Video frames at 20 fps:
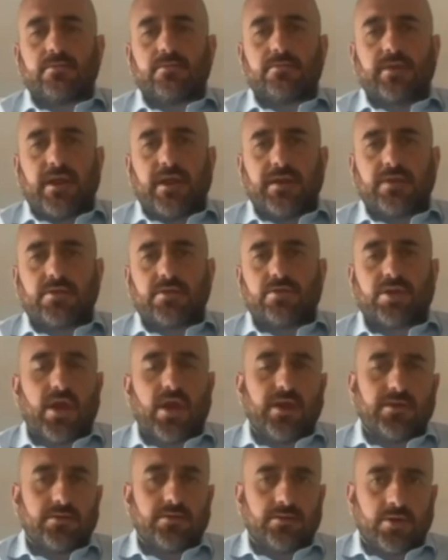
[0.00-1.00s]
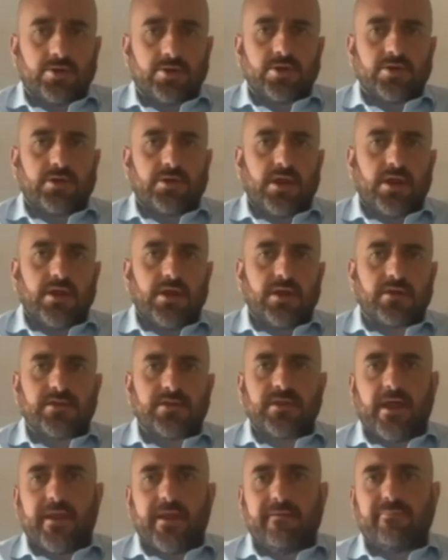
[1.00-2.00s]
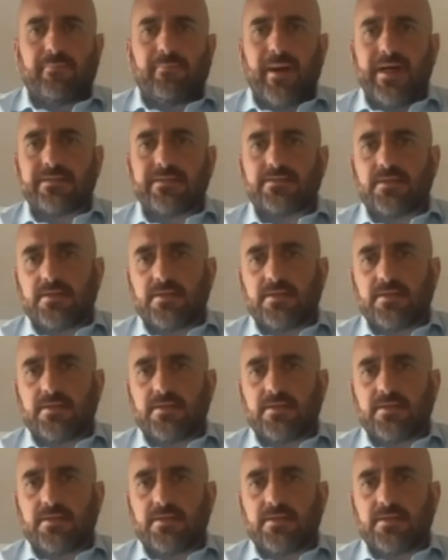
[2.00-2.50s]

that is to say, the 30 years that have passed